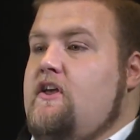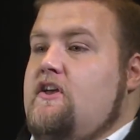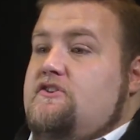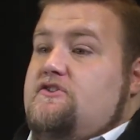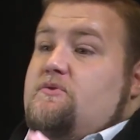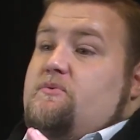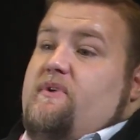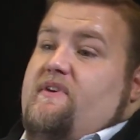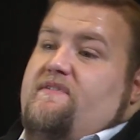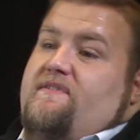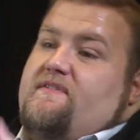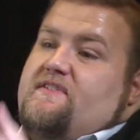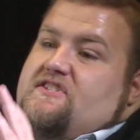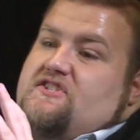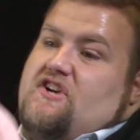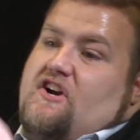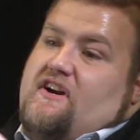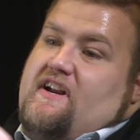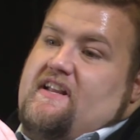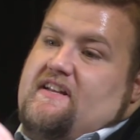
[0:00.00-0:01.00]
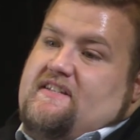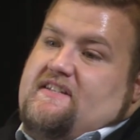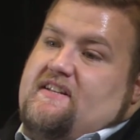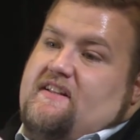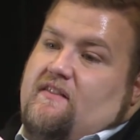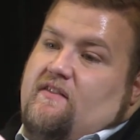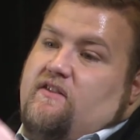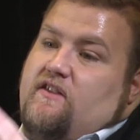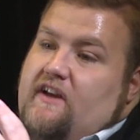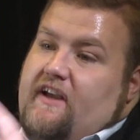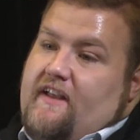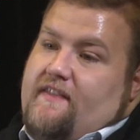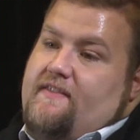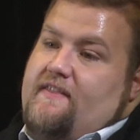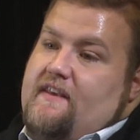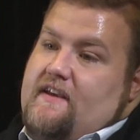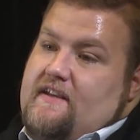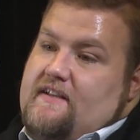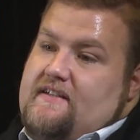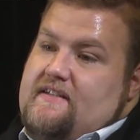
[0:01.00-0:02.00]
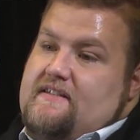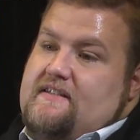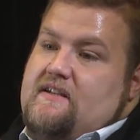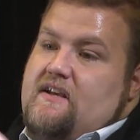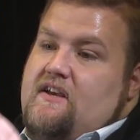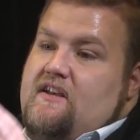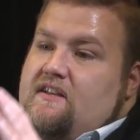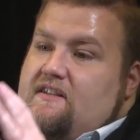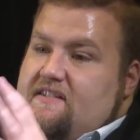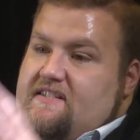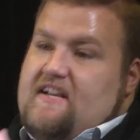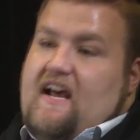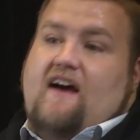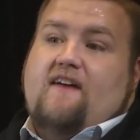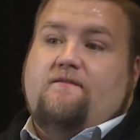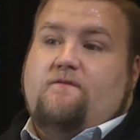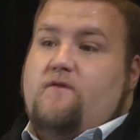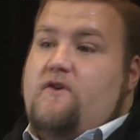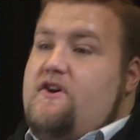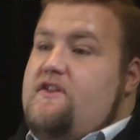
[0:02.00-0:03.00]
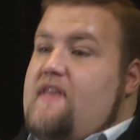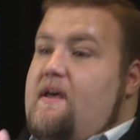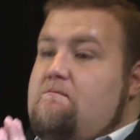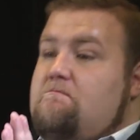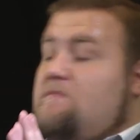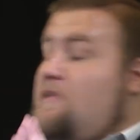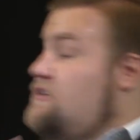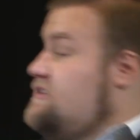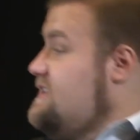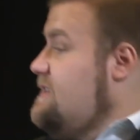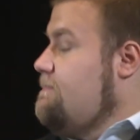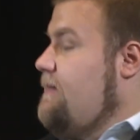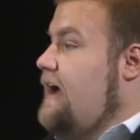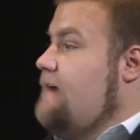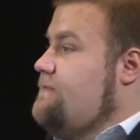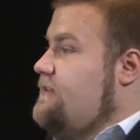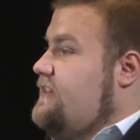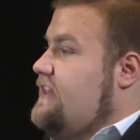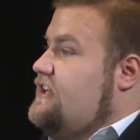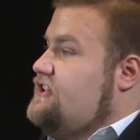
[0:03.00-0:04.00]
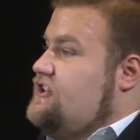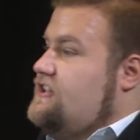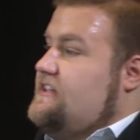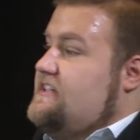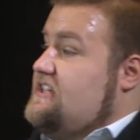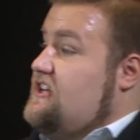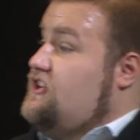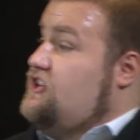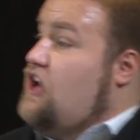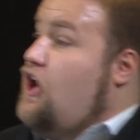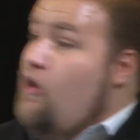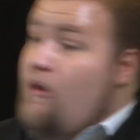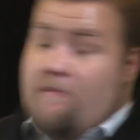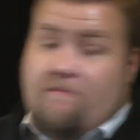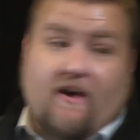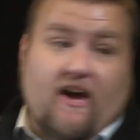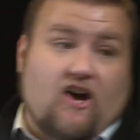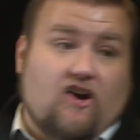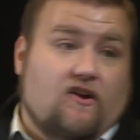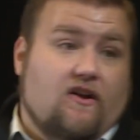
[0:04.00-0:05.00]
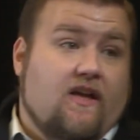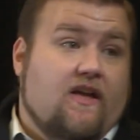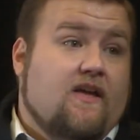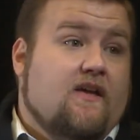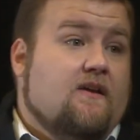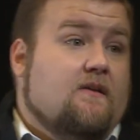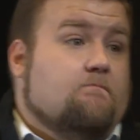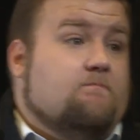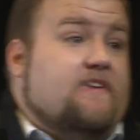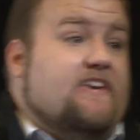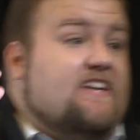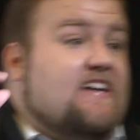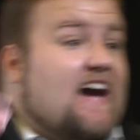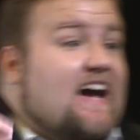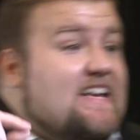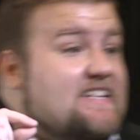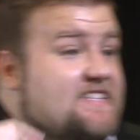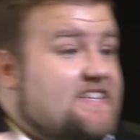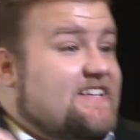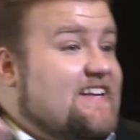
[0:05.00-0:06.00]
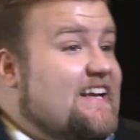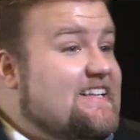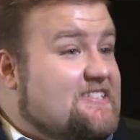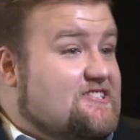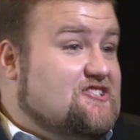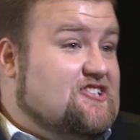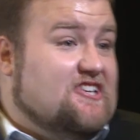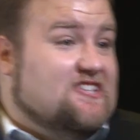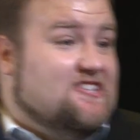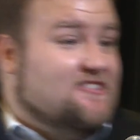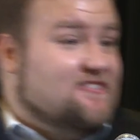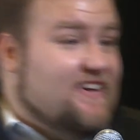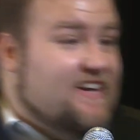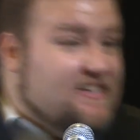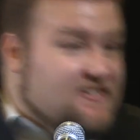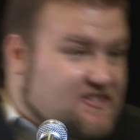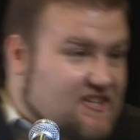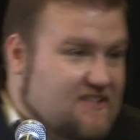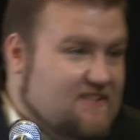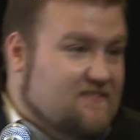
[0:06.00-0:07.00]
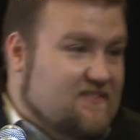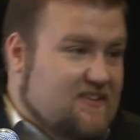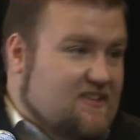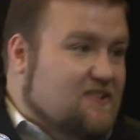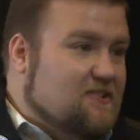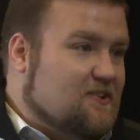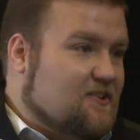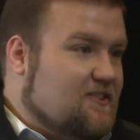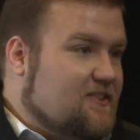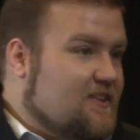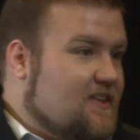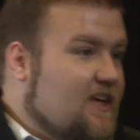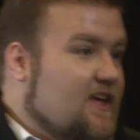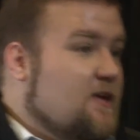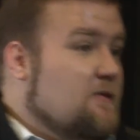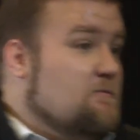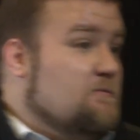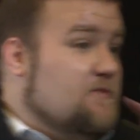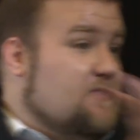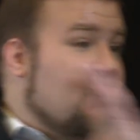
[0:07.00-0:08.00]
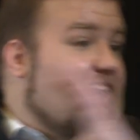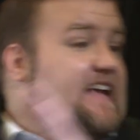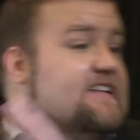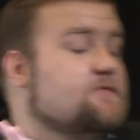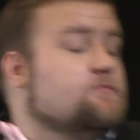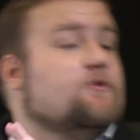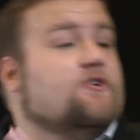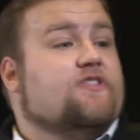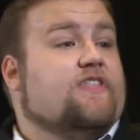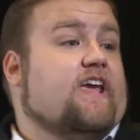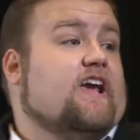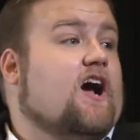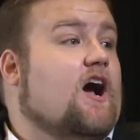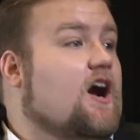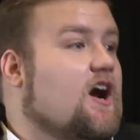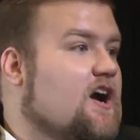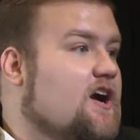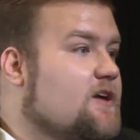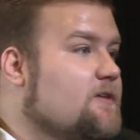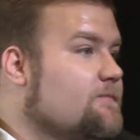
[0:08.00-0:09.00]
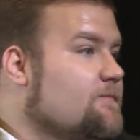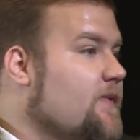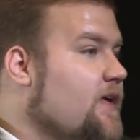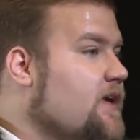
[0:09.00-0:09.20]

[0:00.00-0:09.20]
So we've started to look at this software that most of the population doesn't know about because the next generation of youth, that's where they are.